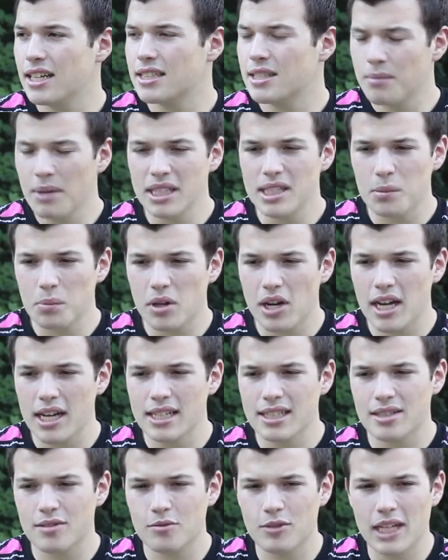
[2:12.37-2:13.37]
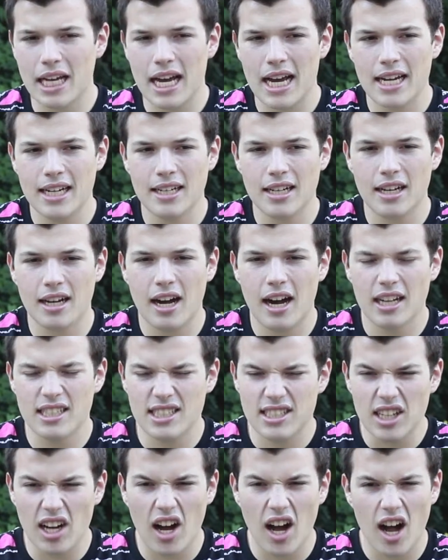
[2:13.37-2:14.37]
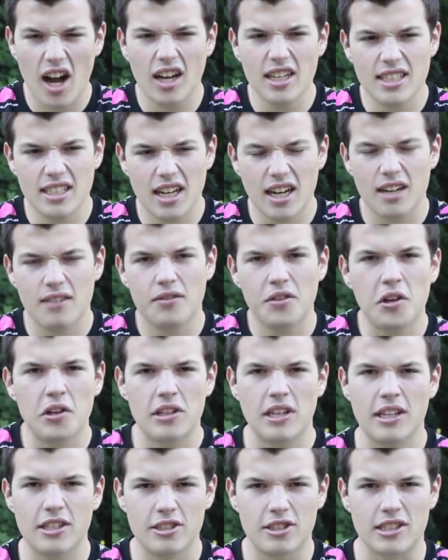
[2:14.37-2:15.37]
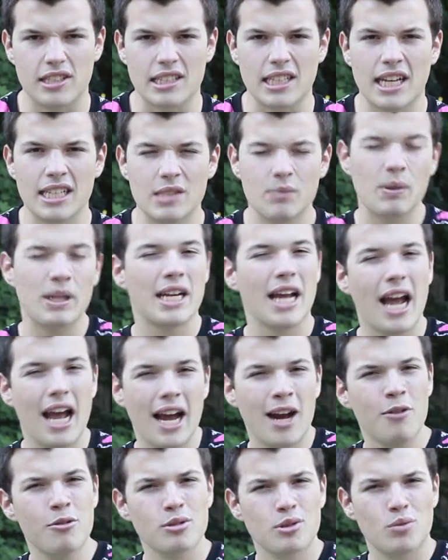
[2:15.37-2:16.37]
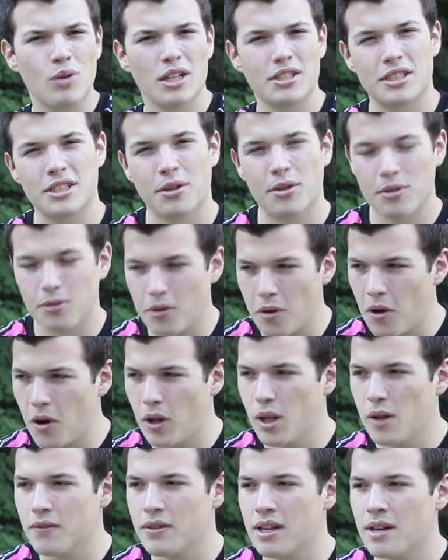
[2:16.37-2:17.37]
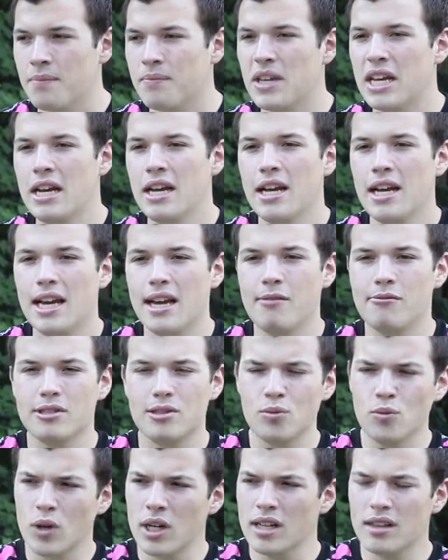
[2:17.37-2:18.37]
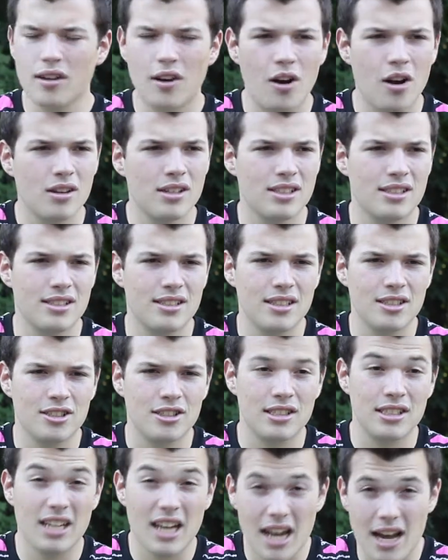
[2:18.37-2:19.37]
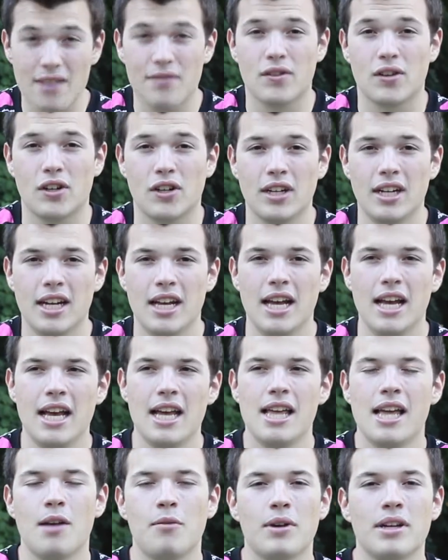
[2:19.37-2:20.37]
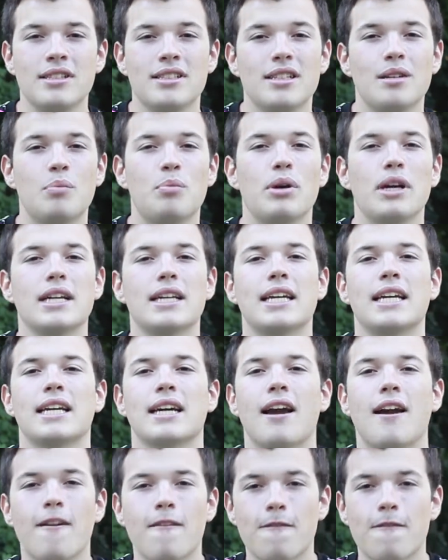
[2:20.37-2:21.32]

to my surprise, we had a ton of auditions. I spent hours watching through all of them. It was one of the hardest decisions ever and we ended up picking